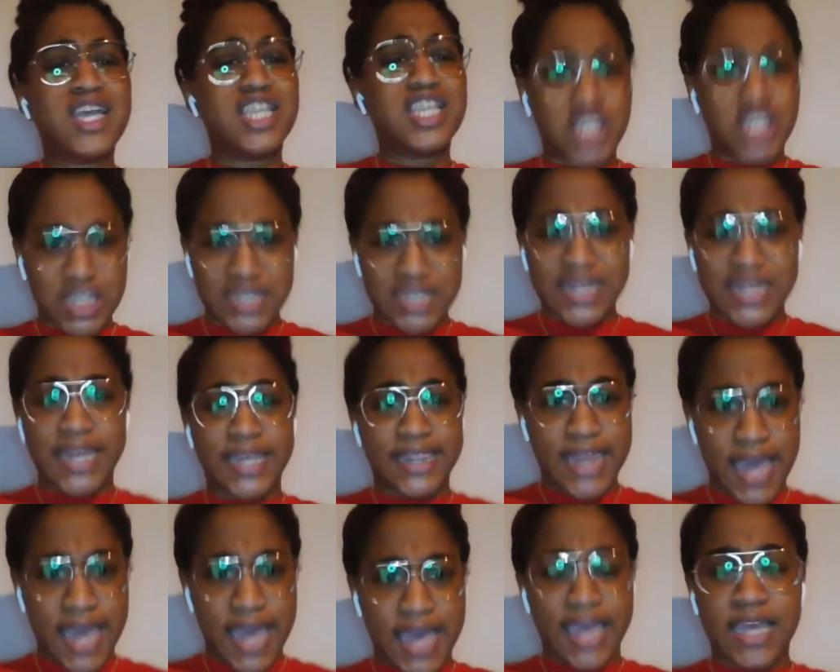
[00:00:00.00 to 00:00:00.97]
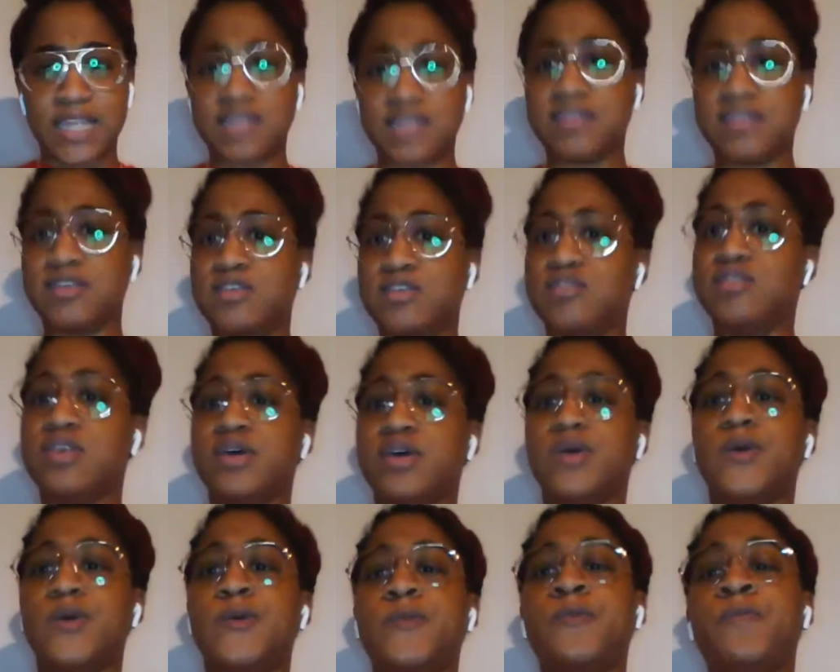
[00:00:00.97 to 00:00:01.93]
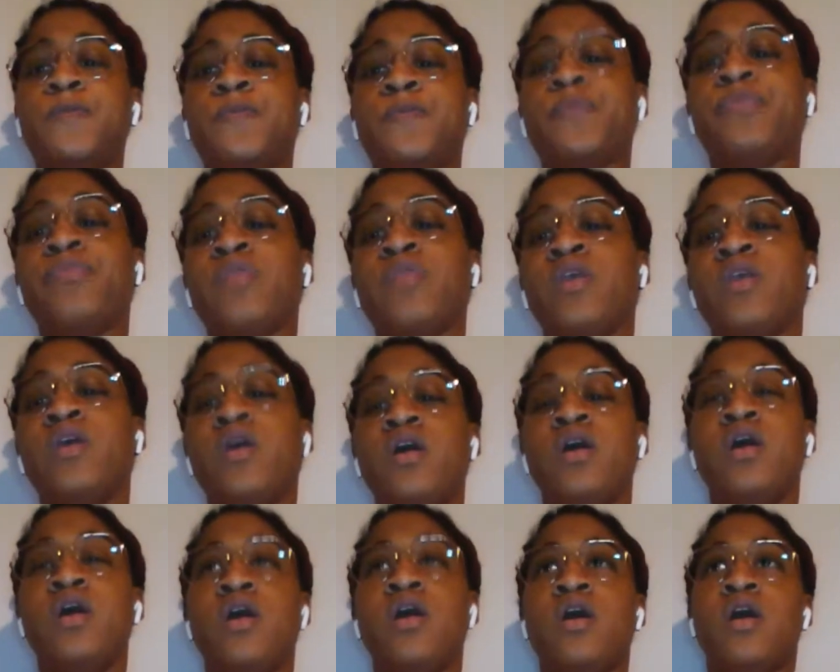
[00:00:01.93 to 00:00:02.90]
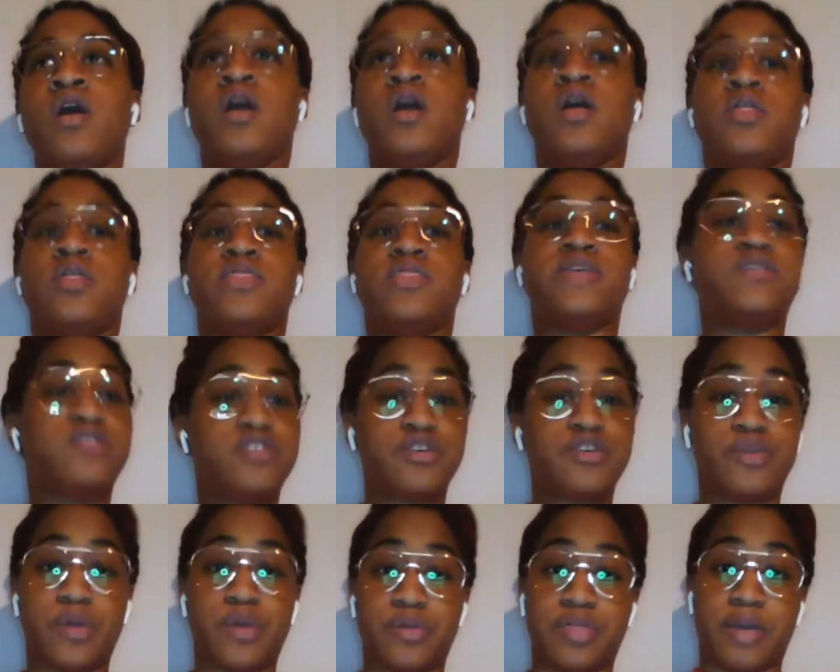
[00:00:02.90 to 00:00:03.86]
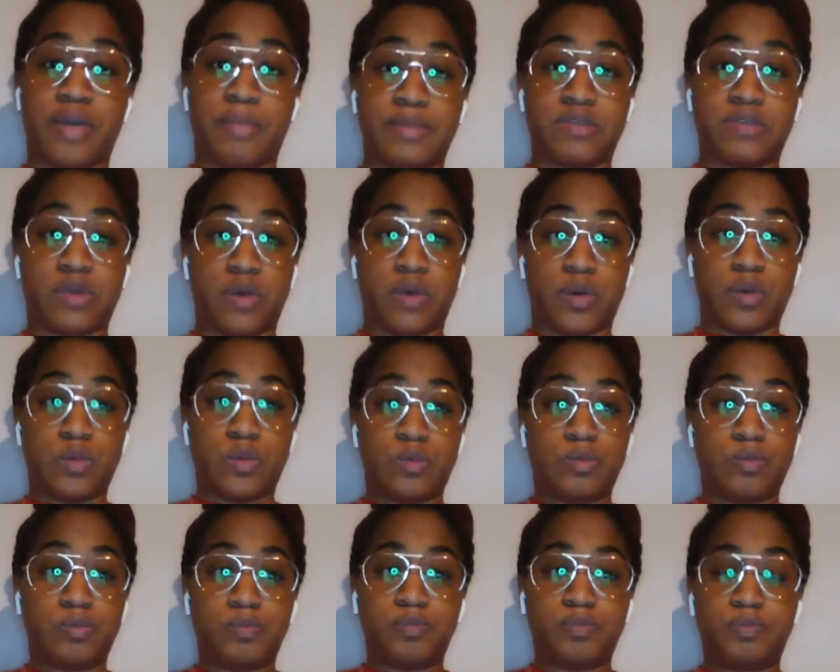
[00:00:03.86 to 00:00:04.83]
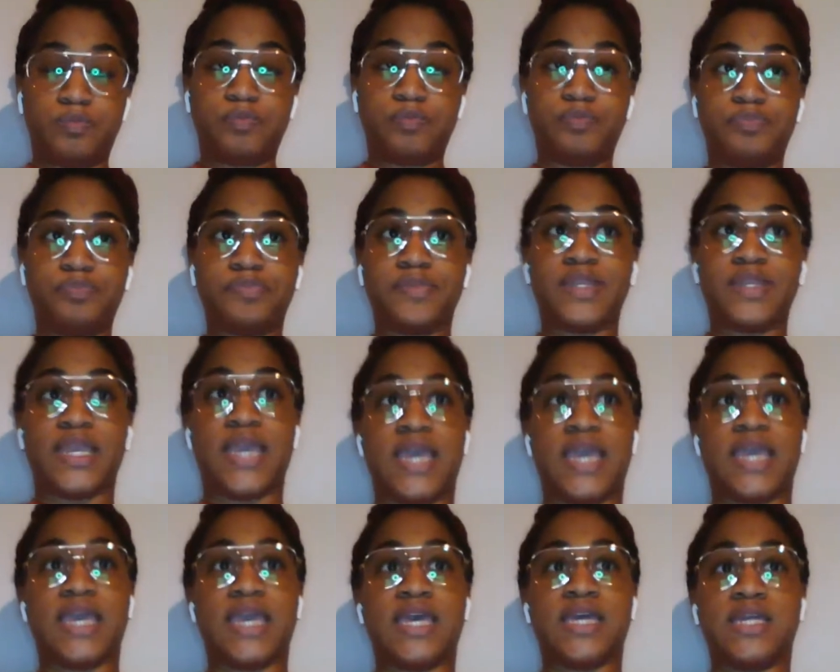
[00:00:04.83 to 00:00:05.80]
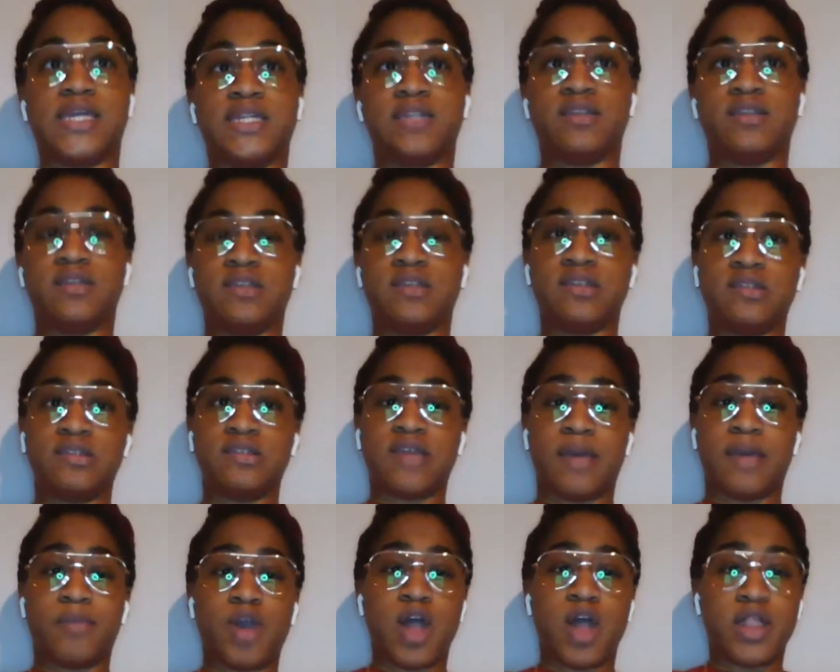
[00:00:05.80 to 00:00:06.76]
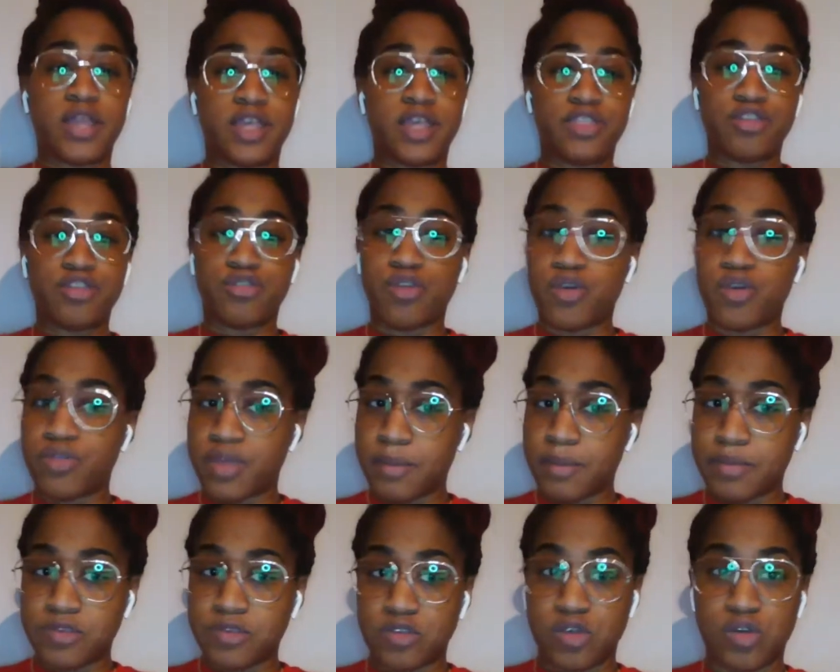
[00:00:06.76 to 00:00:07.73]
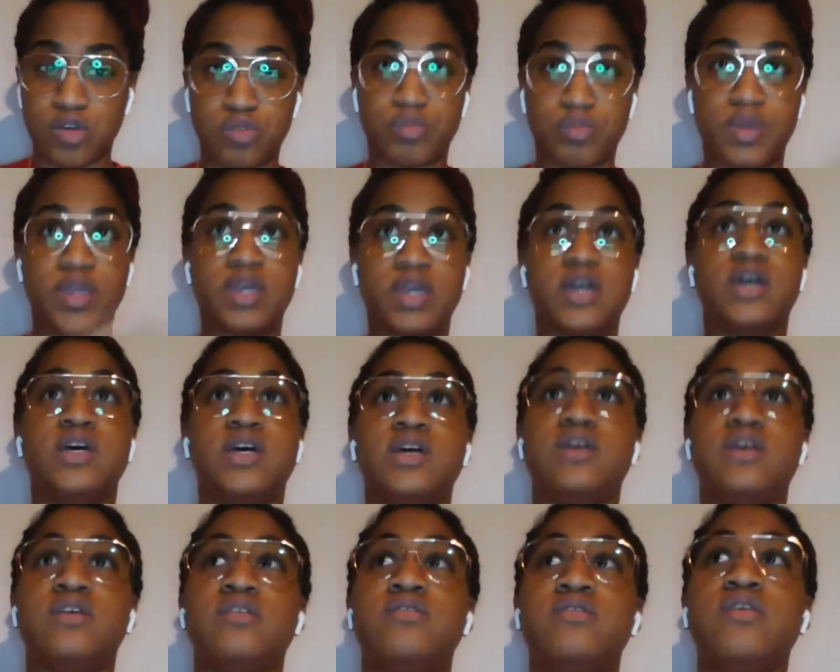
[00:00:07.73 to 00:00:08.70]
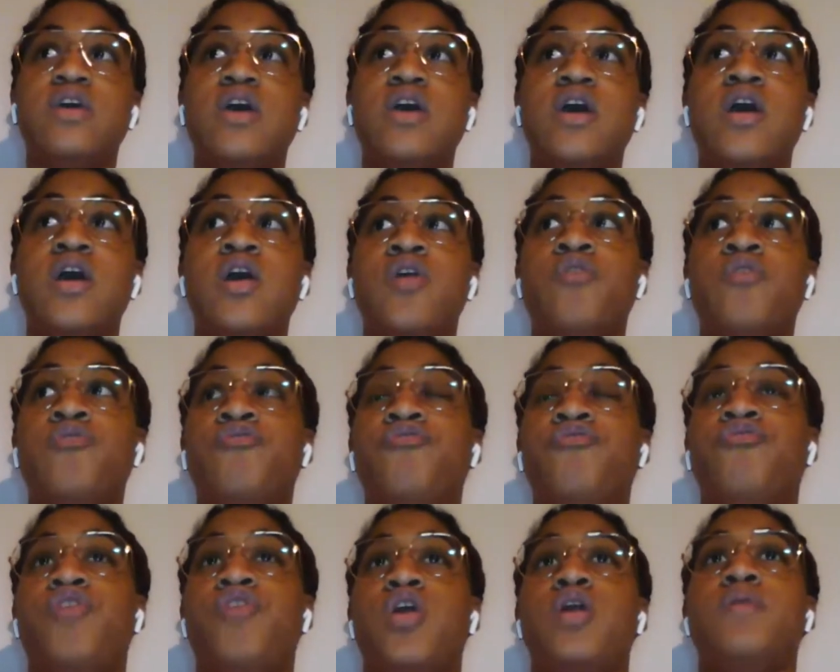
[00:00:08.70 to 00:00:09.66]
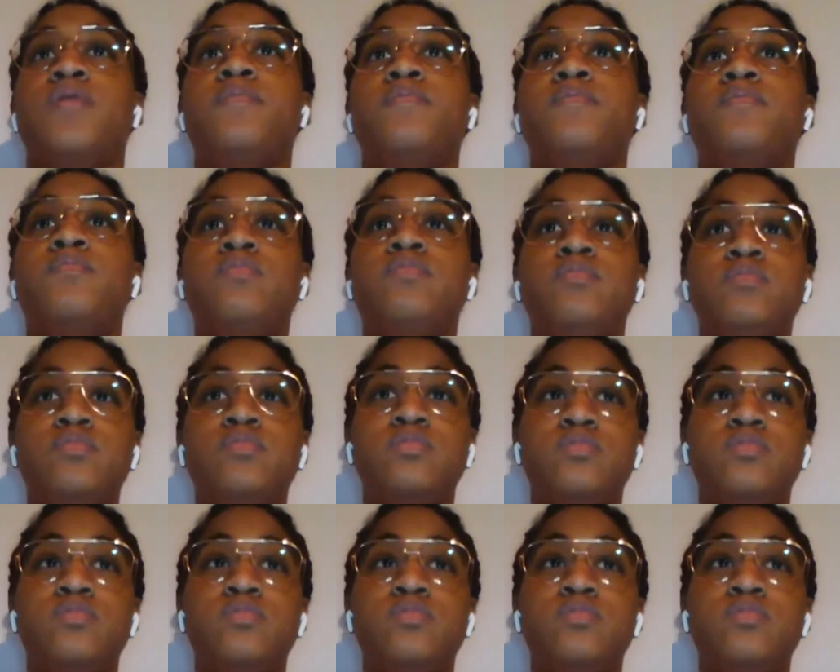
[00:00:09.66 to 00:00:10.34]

just like that. So, this is the growth episode. And I'm calling it the growth episode because from